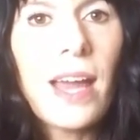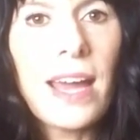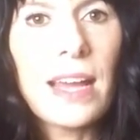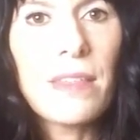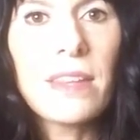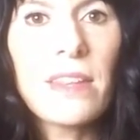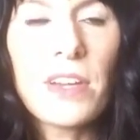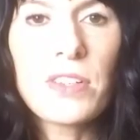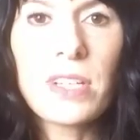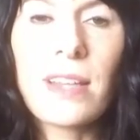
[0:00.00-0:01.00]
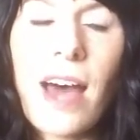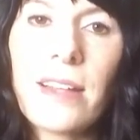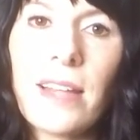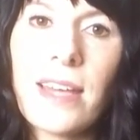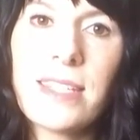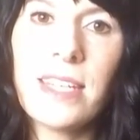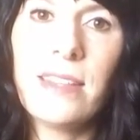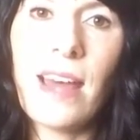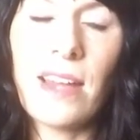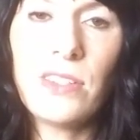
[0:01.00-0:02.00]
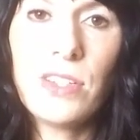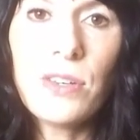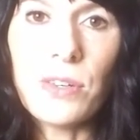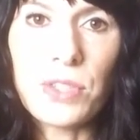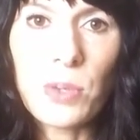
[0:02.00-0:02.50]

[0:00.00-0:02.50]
And I think that there's a lot of lesson in that too.